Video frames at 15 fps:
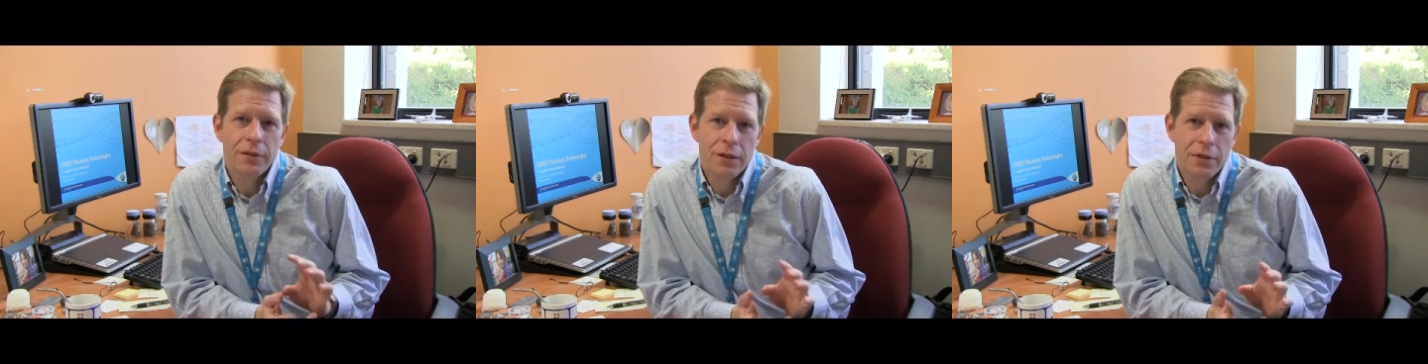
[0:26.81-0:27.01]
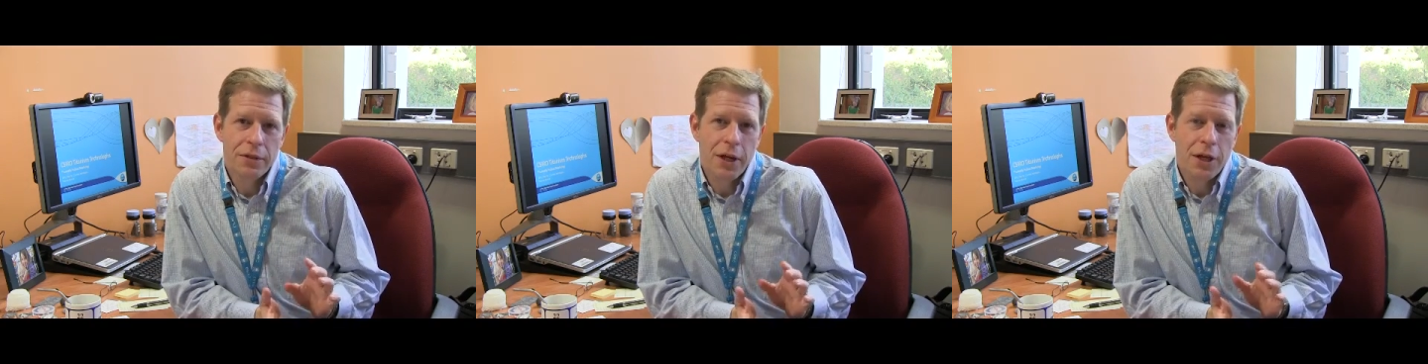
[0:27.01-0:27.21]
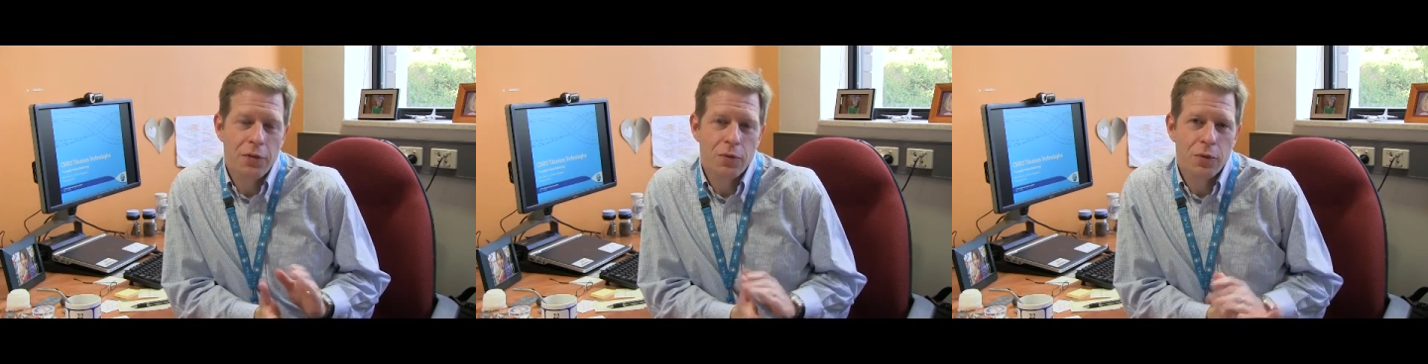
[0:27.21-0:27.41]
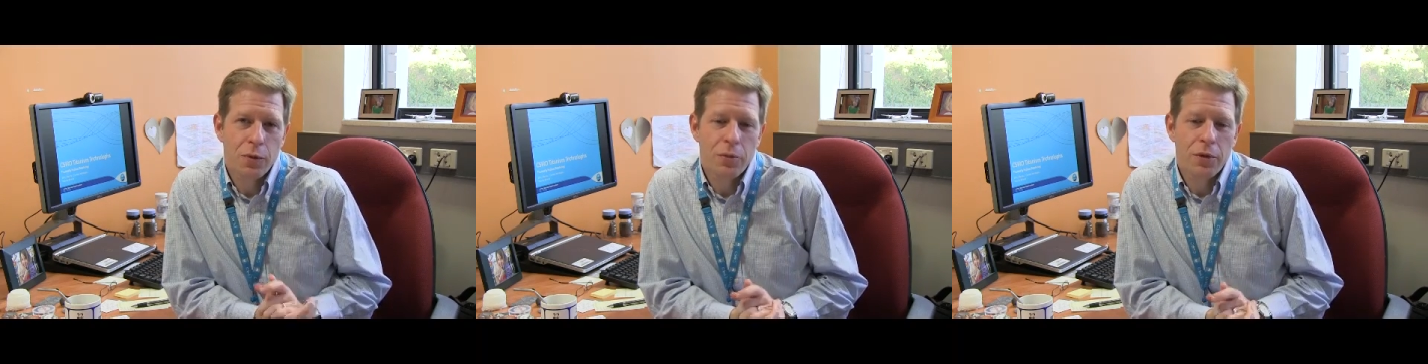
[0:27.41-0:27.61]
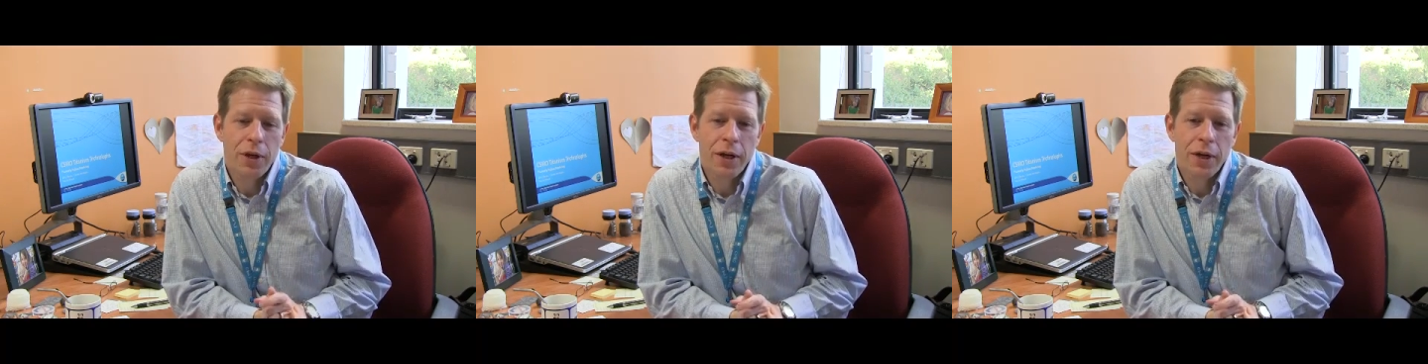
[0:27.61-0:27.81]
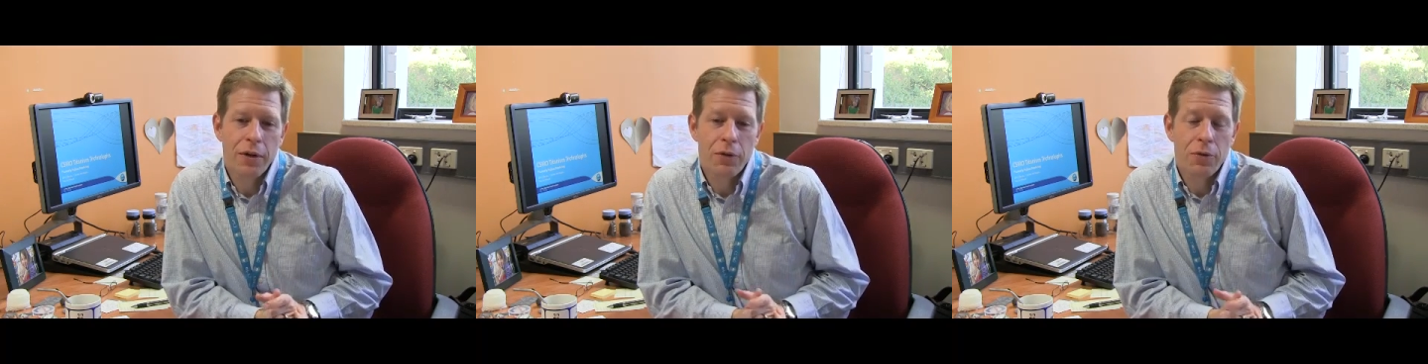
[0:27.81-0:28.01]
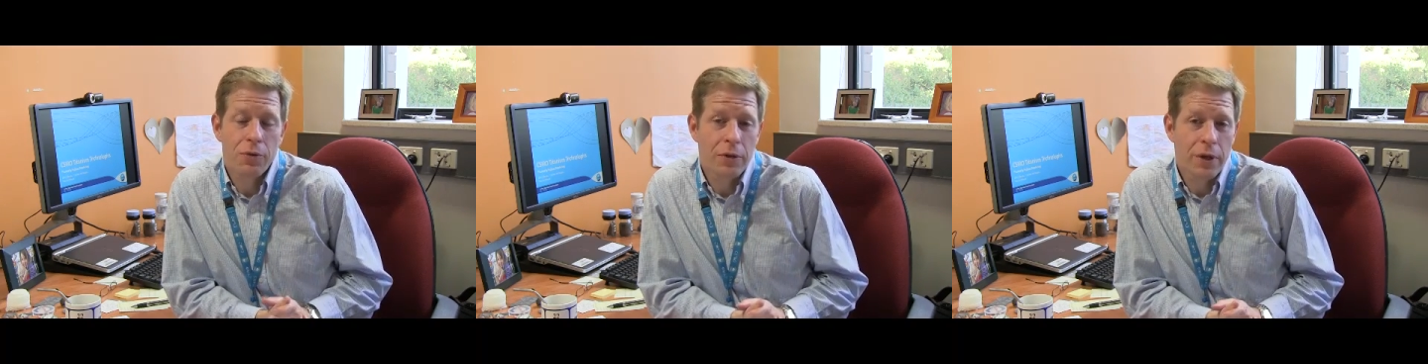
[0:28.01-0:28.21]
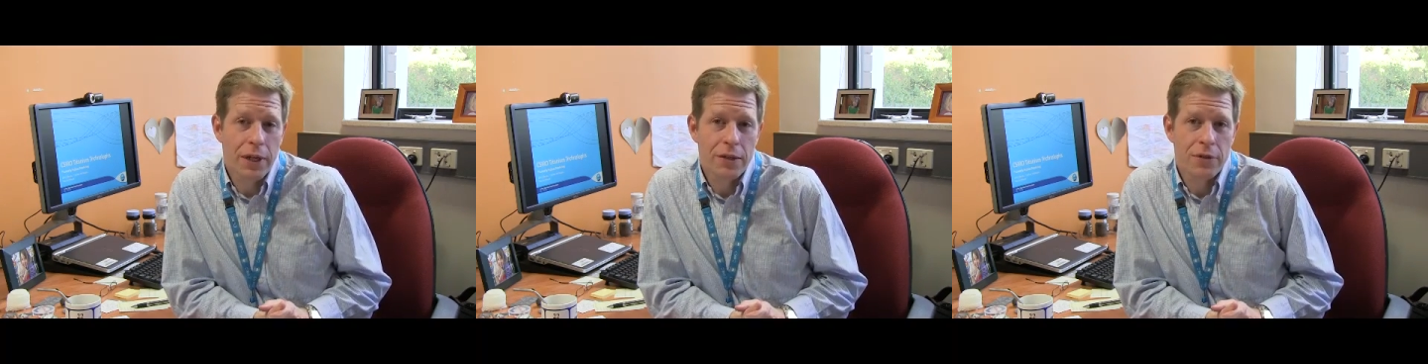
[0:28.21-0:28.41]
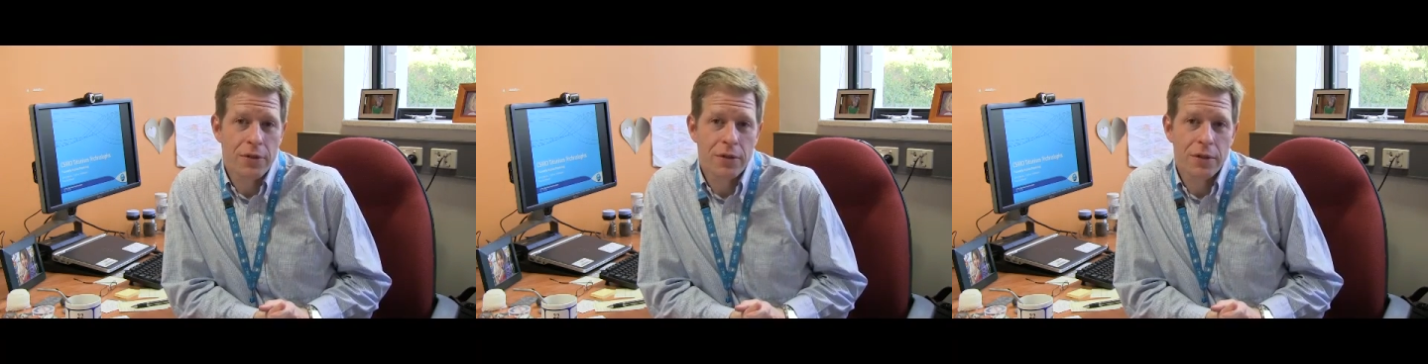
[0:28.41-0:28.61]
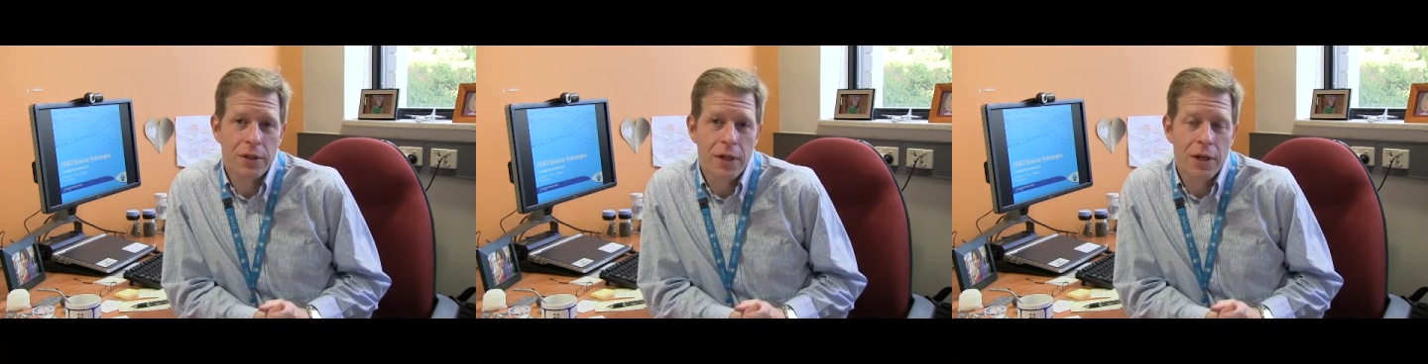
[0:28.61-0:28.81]
in this case we're applying through a
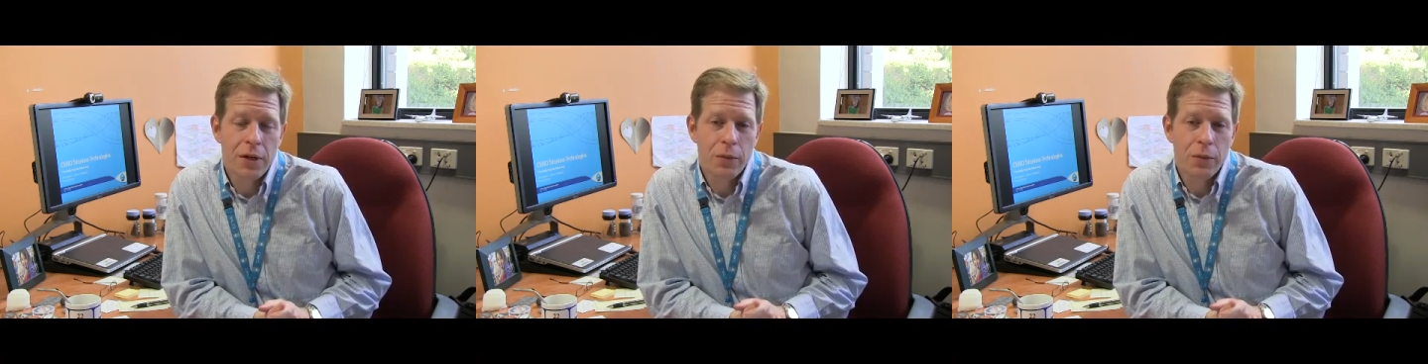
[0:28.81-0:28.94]
laser,